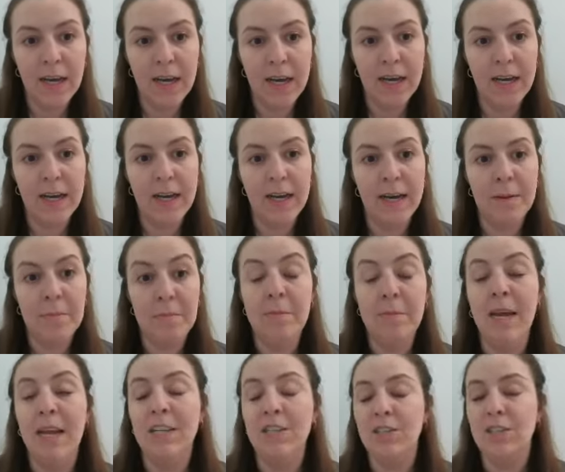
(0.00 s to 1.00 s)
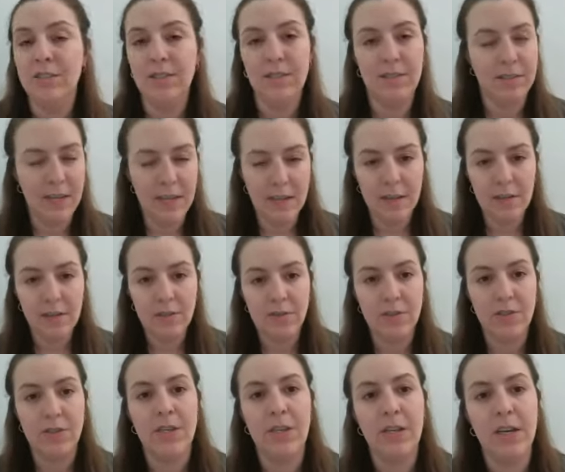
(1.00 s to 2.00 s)
Uh, managing
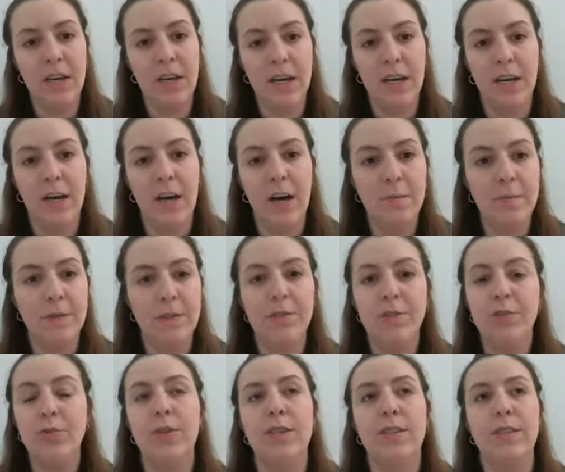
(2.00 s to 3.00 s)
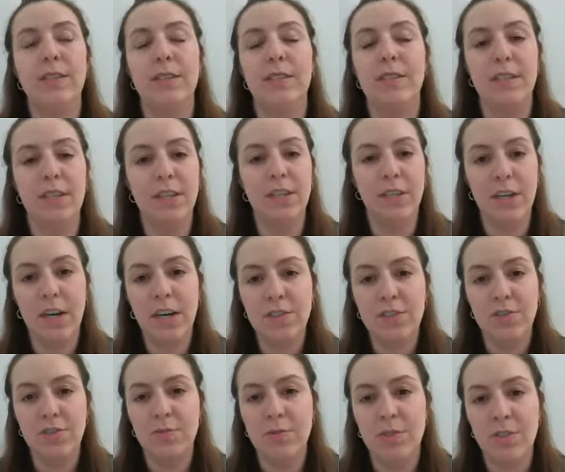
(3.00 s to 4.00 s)
sales, uh, upsell to existing
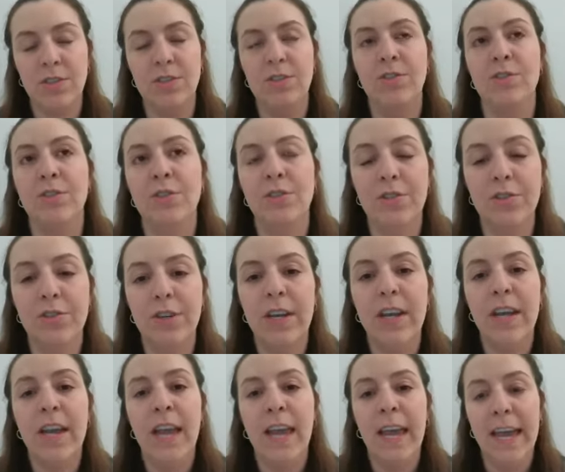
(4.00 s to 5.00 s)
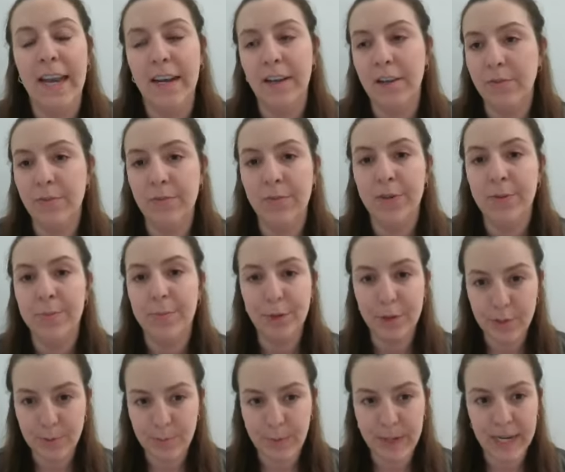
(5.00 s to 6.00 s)
customers, and nurture and convert
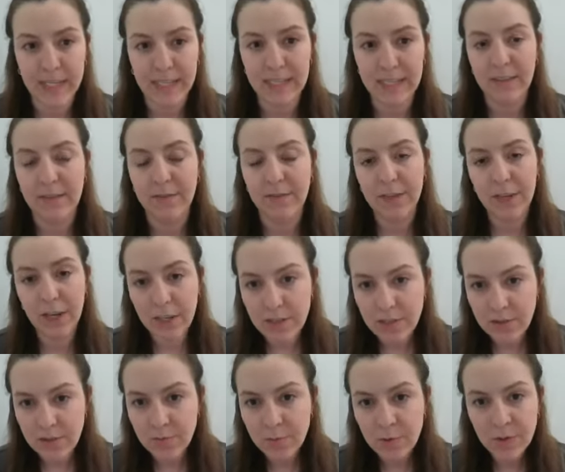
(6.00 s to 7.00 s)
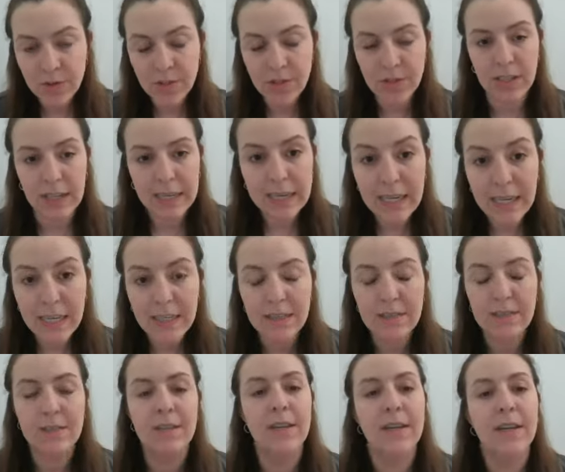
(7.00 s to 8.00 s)
prospective customers,
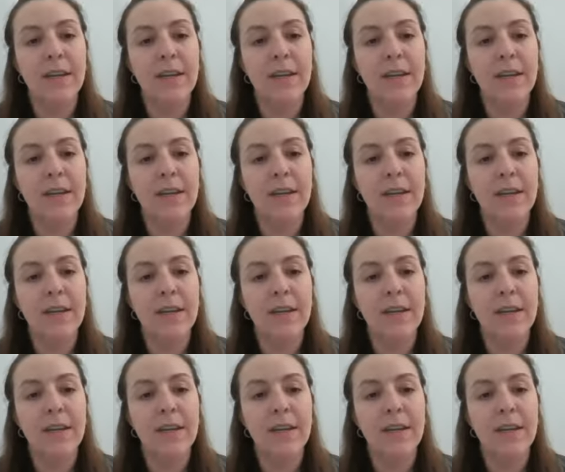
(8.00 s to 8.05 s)
leads.